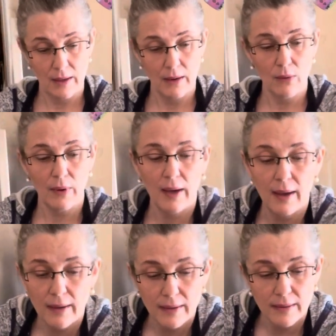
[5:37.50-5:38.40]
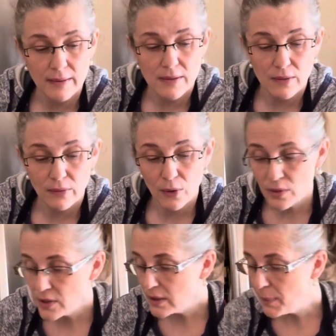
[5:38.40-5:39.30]
Okay, so
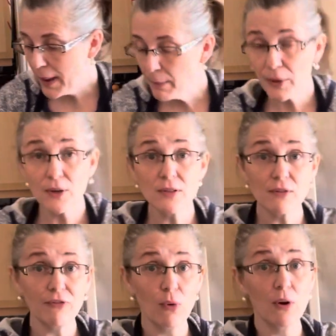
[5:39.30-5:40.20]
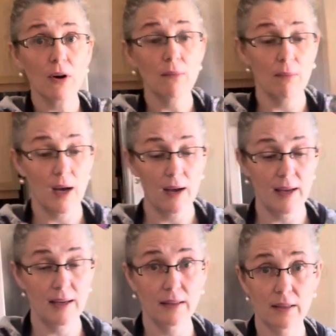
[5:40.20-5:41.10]
those are the peppers for
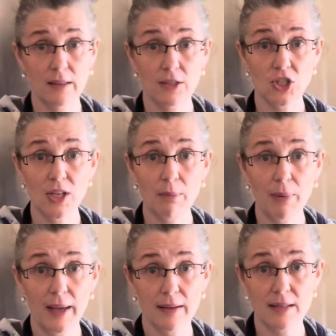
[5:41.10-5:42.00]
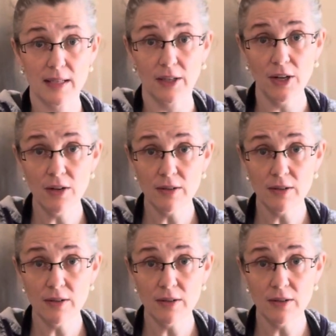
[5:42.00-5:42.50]
my sheet pan dinner.